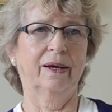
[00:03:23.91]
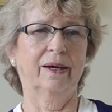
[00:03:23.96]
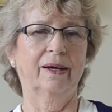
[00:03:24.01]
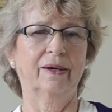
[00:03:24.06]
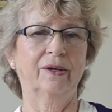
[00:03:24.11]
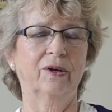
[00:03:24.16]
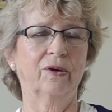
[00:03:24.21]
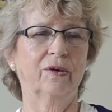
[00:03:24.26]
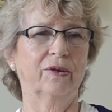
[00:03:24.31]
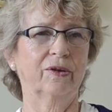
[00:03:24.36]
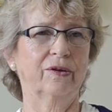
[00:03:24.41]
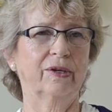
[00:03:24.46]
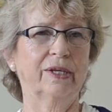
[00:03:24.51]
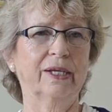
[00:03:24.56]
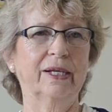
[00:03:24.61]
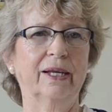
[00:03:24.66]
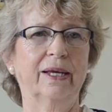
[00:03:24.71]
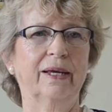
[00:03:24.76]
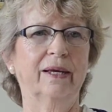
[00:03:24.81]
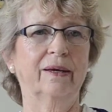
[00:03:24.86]
They're
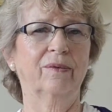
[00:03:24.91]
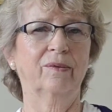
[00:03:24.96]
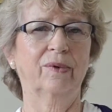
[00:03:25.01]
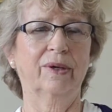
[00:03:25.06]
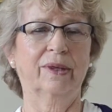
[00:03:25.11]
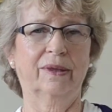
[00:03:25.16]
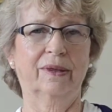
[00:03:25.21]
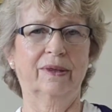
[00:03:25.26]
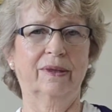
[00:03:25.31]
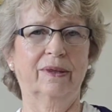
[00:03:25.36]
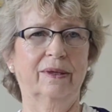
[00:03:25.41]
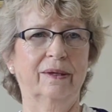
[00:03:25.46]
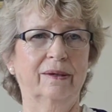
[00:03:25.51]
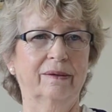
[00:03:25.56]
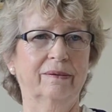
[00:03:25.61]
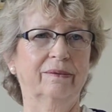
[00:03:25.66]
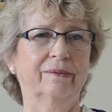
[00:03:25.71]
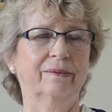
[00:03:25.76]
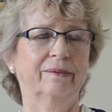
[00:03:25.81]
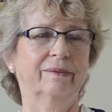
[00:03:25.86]
dealing with
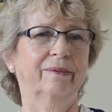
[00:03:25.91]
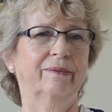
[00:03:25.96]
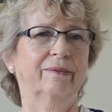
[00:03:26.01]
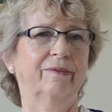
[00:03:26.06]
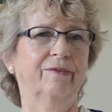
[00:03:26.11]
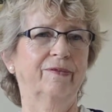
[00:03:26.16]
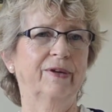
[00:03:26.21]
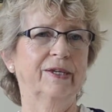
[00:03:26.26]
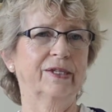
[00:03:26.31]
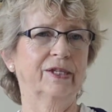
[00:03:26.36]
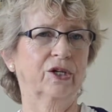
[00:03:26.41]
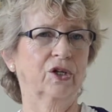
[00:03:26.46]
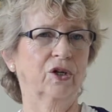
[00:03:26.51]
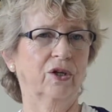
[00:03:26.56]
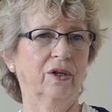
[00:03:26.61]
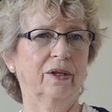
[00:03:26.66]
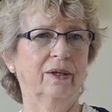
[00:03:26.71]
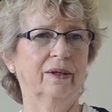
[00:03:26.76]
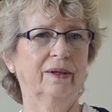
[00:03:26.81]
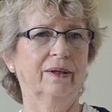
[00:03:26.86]

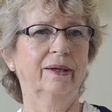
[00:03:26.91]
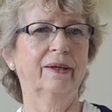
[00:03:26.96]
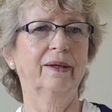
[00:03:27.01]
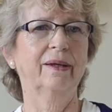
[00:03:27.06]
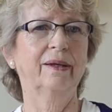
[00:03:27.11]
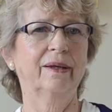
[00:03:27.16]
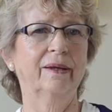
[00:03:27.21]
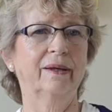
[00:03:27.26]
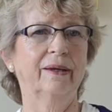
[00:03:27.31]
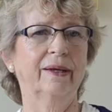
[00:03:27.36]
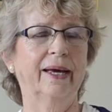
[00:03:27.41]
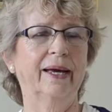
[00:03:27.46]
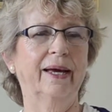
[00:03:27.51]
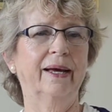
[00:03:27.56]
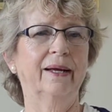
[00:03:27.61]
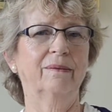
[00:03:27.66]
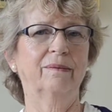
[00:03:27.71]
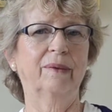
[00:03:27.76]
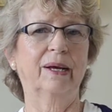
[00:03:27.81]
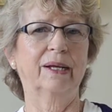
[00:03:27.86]
physical
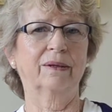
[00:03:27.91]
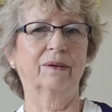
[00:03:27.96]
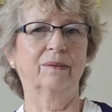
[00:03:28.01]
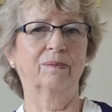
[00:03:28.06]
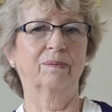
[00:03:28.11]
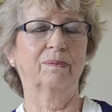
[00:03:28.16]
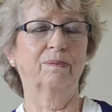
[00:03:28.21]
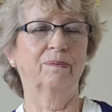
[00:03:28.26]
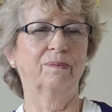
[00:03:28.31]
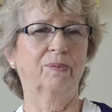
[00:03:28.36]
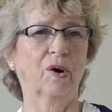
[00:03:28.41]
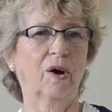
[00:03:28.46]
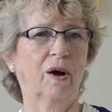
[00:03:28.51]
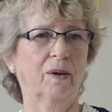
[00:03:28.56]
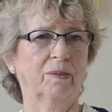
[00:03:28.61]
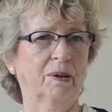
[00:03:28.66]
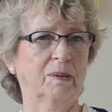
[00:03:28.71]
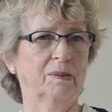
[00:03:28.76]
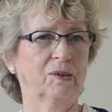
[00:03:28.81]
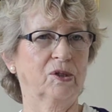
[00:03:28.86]
and mental
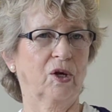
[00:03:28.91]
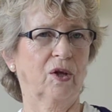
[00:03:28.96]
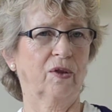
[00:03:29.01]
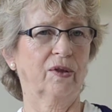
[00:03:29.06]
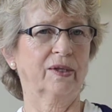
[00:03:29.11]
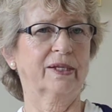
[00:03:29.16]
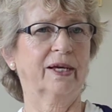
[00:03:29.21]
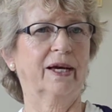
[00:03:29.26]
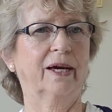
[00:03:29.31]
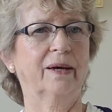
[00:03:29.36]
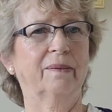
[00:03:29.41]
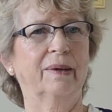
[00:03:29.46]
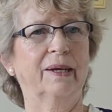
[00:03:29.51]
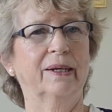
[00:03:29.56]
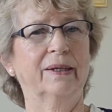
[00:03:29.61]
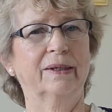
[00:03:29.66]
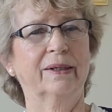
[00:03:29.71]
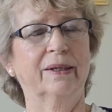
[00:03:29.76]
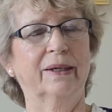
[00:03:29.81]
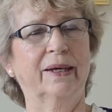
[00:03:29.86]
problems all the
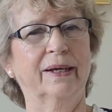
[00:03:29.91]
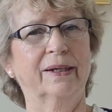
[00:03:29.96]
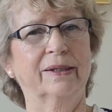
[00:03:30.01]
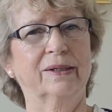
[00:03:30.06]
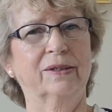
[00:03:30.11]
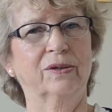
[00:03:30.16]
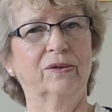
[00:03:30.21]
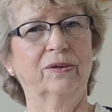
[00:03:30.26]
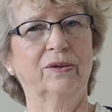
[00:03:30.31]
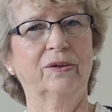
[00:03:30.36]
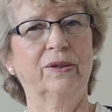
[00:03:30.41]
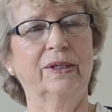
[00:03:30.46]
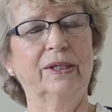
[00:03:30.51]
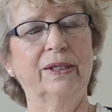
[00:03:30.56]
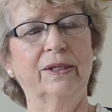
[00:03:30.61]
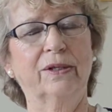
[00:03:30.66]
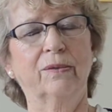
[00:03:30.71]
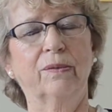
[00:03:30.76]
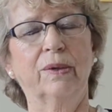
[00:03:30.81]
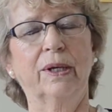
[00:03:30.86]
time, and so you
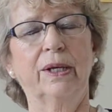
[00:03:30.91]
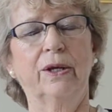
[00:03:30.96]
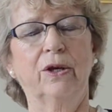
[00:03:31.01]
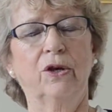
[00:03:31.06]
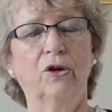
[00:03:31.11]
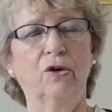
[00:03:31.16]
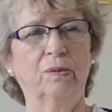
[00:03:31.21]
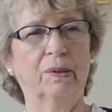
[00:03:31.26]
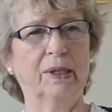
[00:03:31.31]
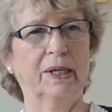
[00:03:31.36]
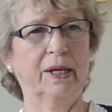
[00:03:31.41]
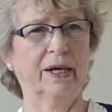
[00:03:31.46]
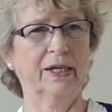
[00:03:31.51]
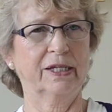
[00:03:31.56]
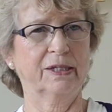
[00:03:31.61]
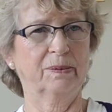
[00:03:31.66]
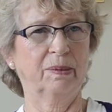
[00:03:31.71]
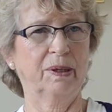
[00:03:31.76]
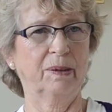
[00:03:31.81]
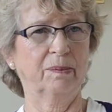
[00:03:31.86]
need to really
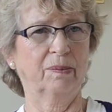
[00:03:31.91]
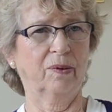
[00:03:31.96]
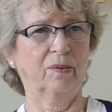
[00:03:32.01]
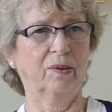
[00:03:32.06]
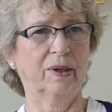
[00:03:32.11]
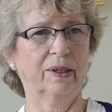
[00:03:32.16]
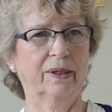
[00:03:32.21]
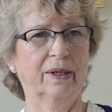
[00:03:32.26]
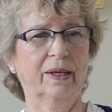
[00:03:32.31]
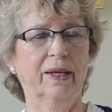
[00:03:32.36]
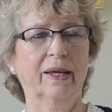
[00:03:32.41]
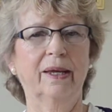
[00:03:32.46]
humanize people when